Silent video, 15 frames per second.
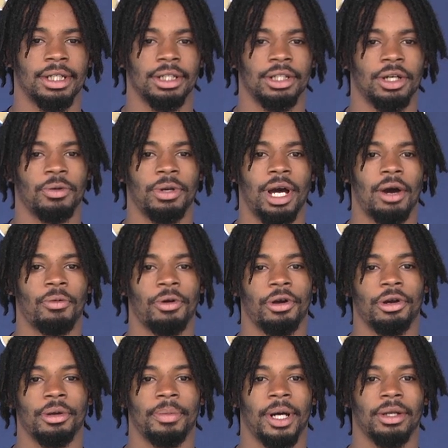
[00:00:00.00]
You know, we're not
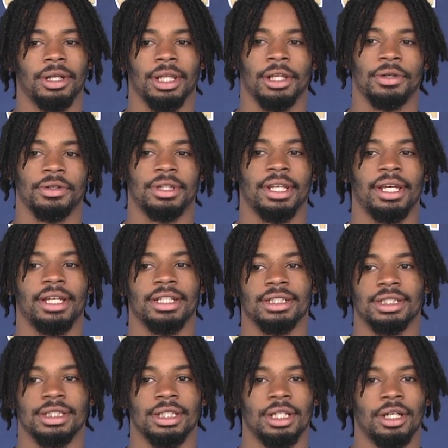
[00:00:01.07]
worried about the little
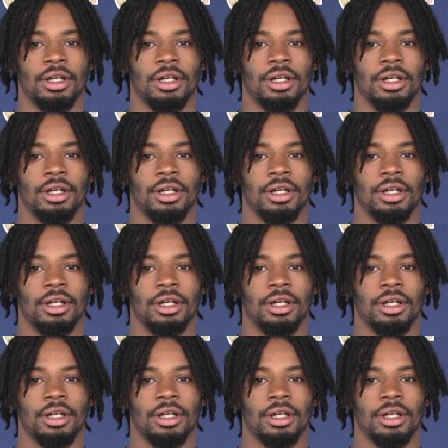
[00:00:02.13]
things.